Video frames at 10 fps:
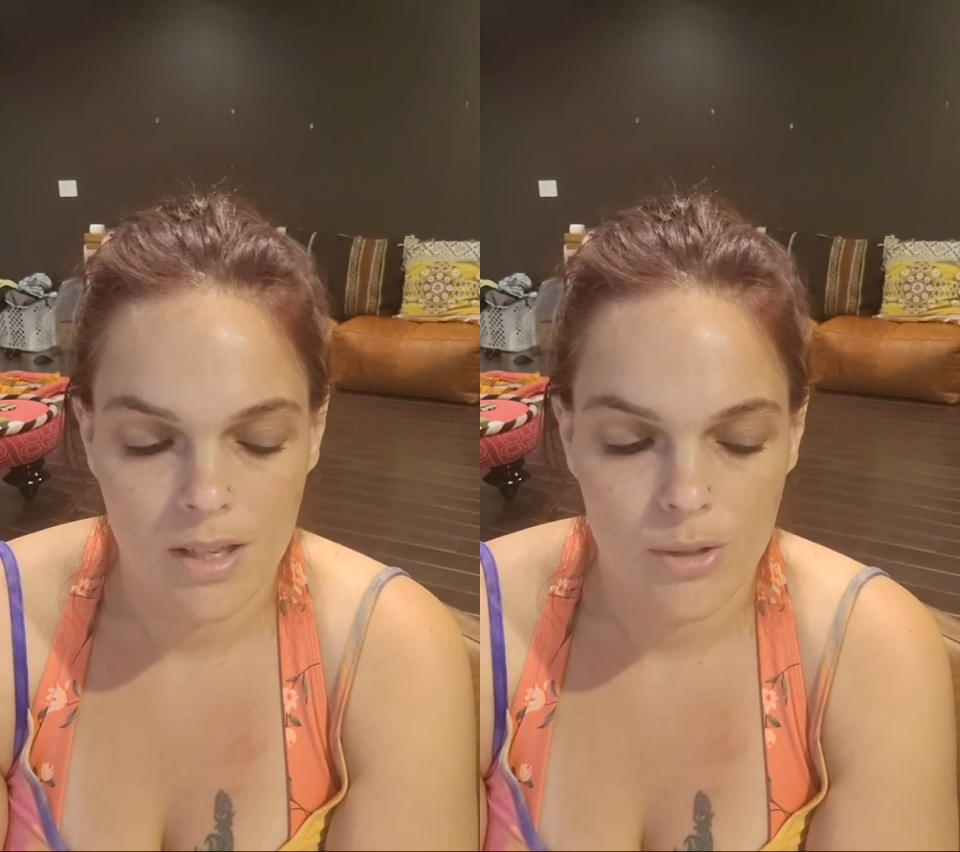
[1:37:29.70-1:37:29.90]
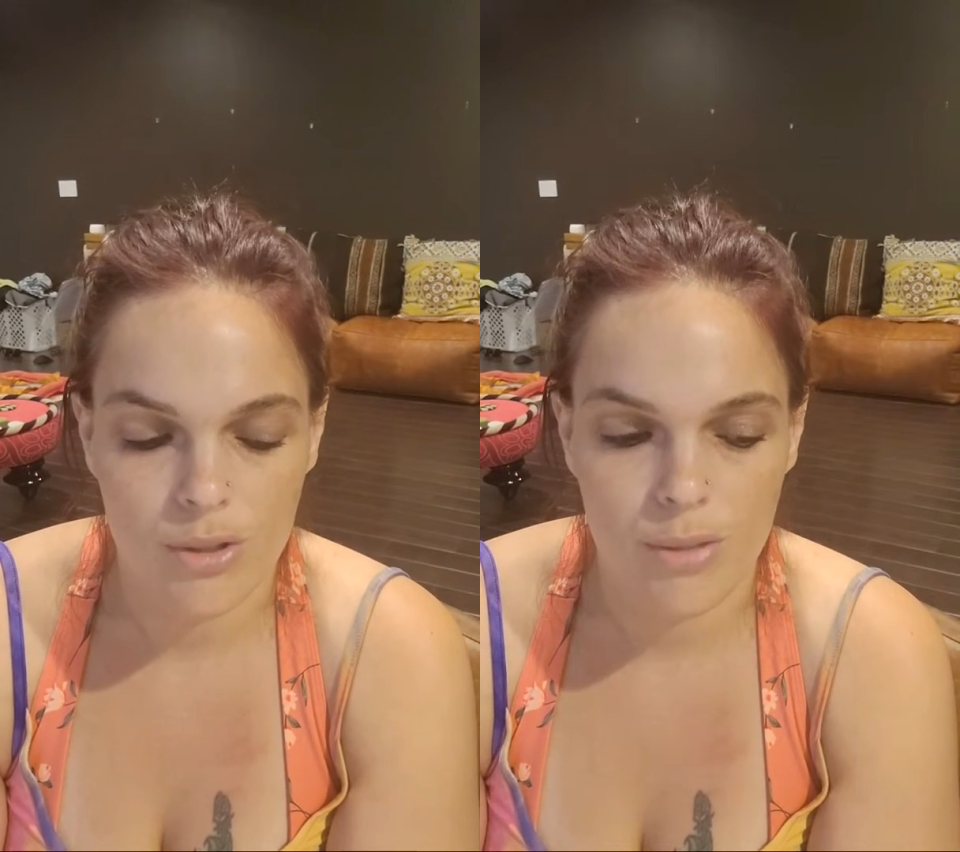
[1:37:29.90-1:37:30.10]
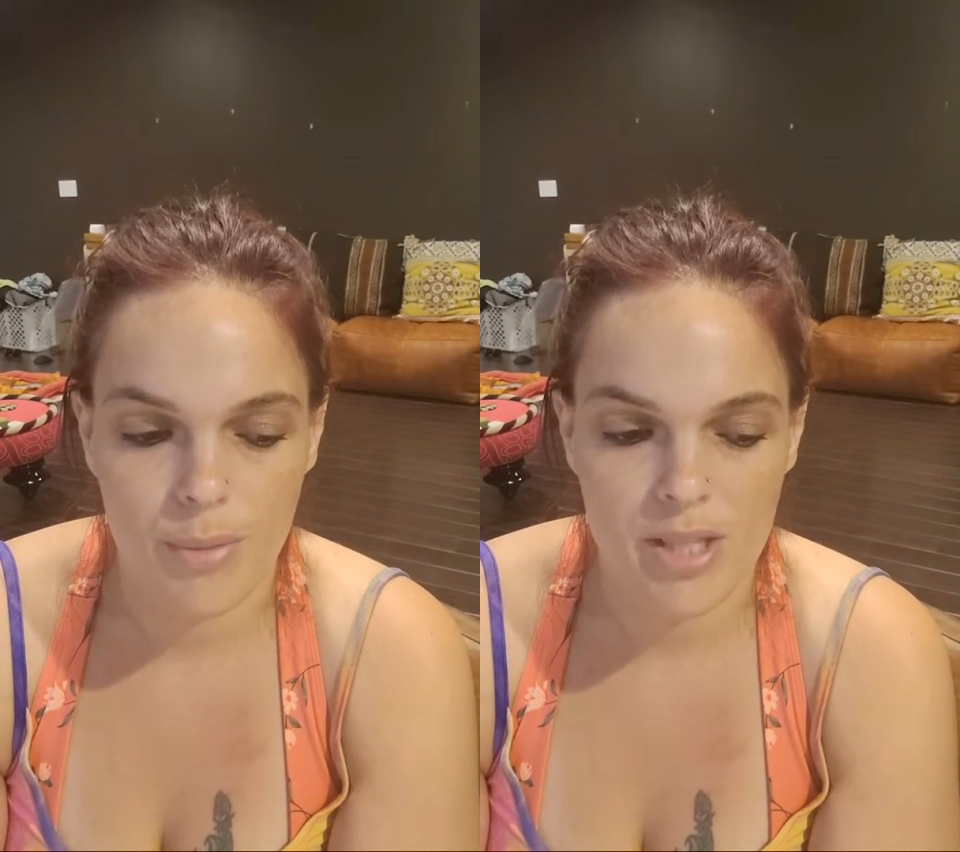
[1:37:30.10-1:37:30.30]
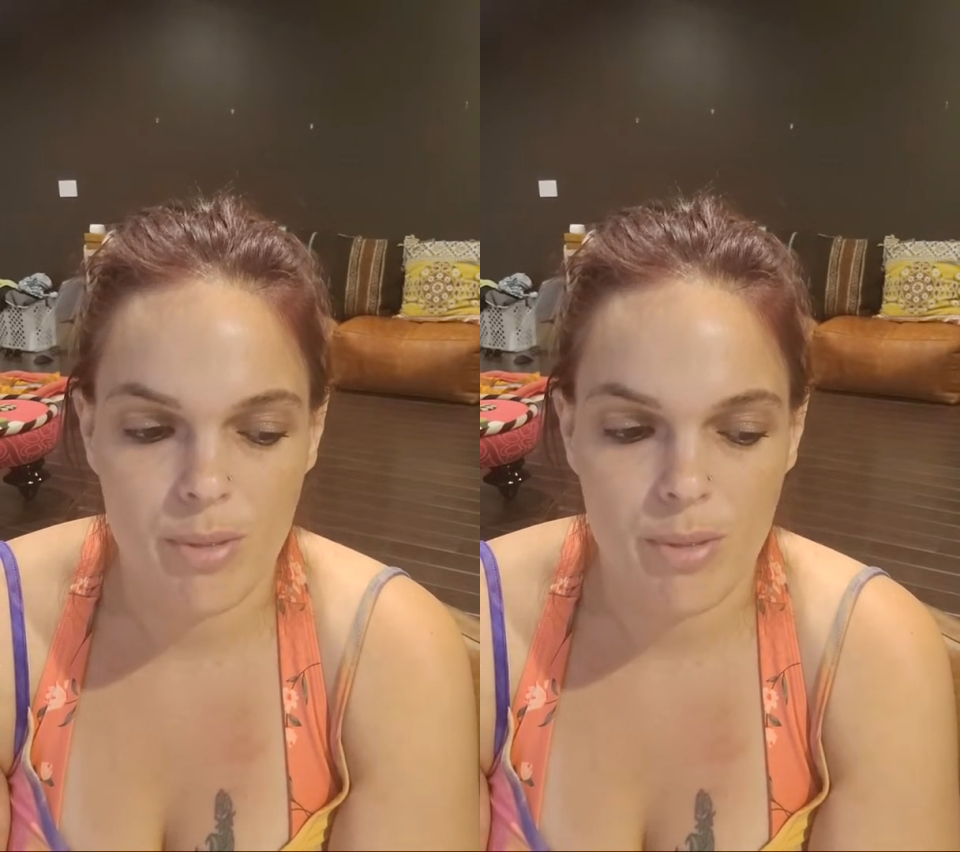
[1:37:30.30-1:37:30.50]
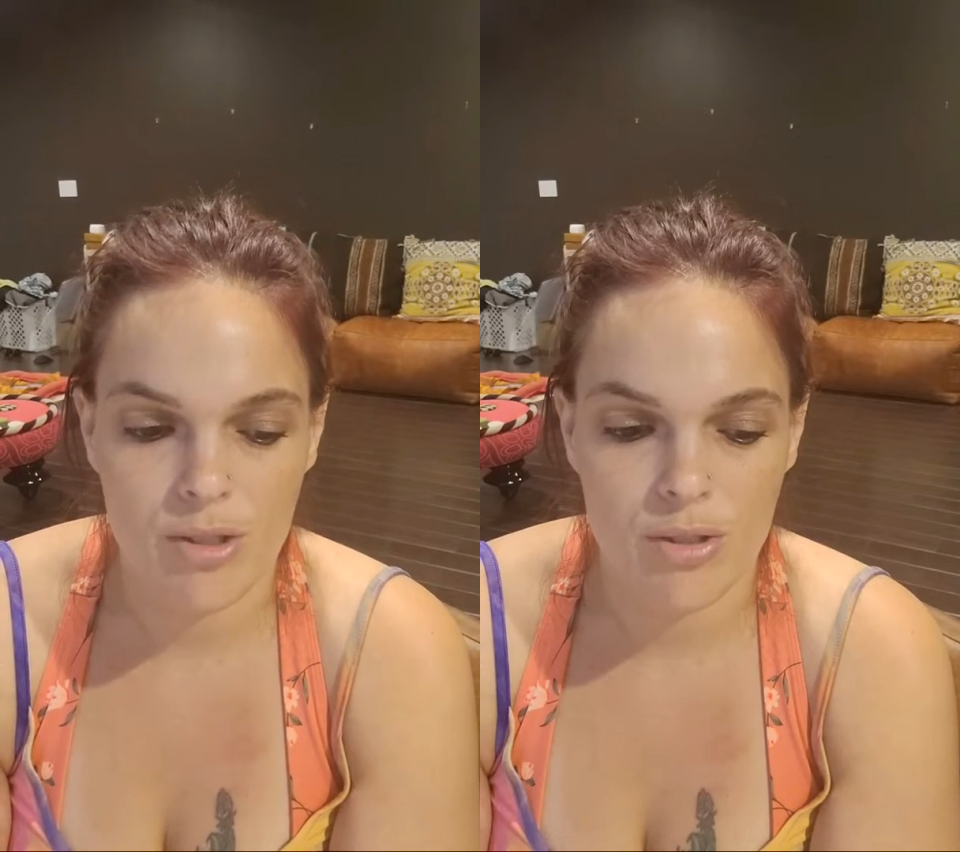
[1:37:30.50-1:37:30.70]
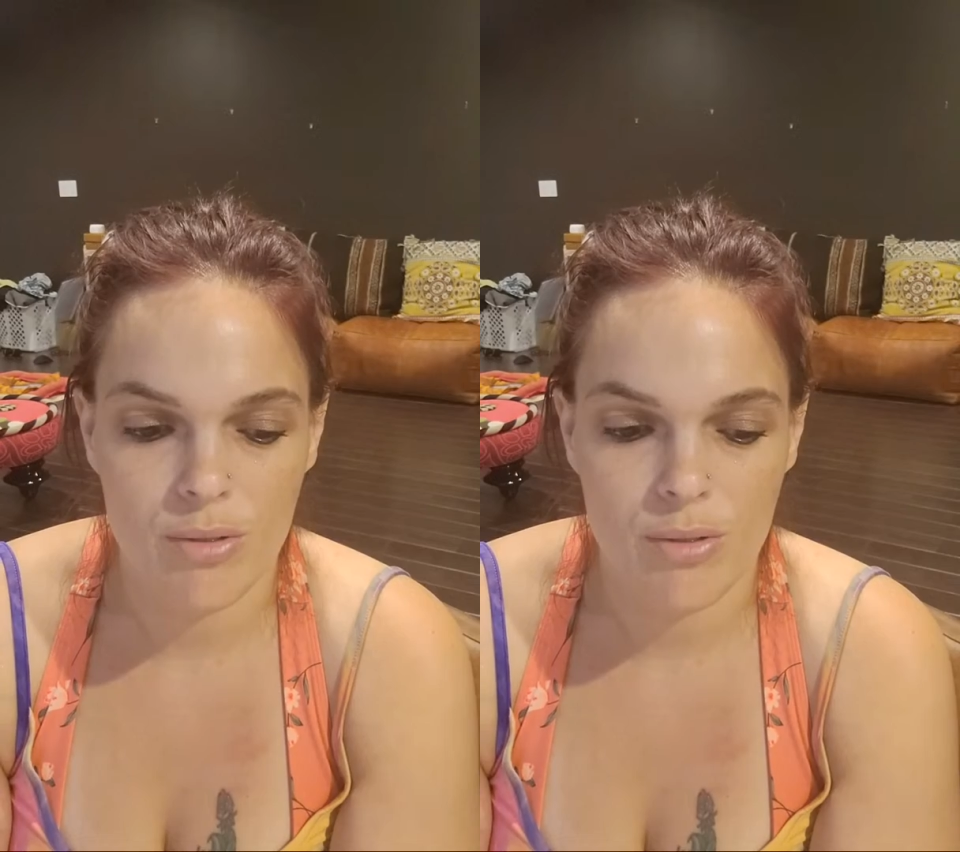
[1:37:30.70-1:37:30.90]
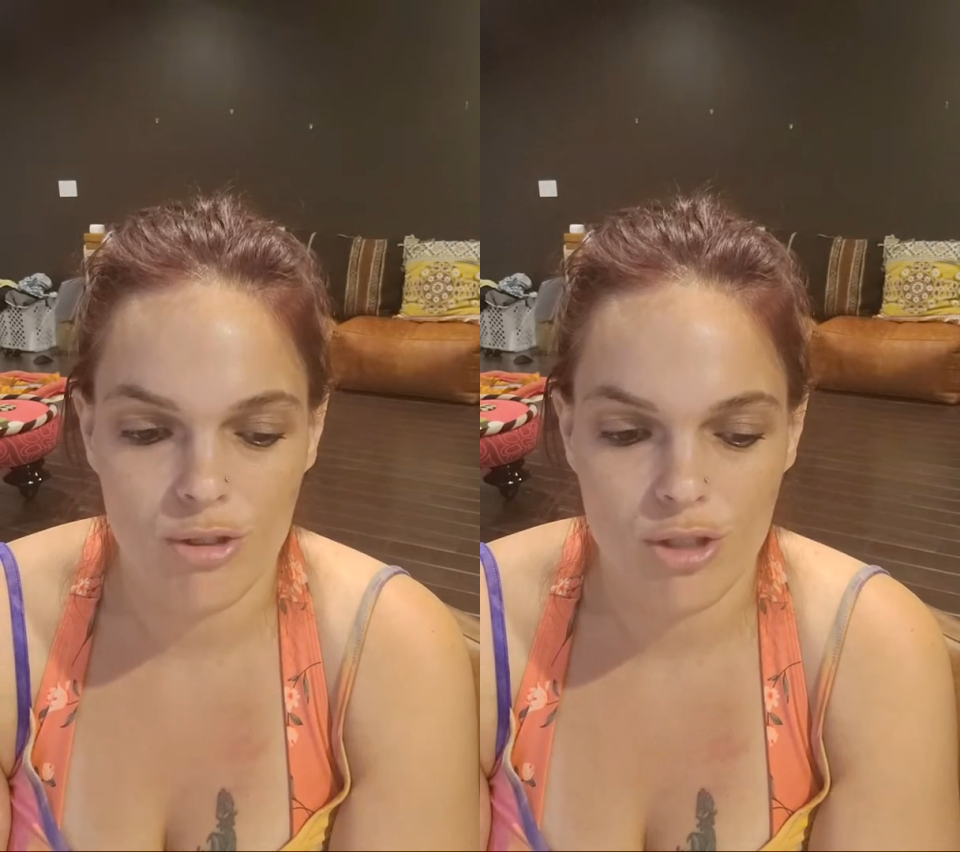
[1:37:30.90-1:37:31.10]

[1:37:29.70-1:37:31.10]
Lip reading: So the best we can do is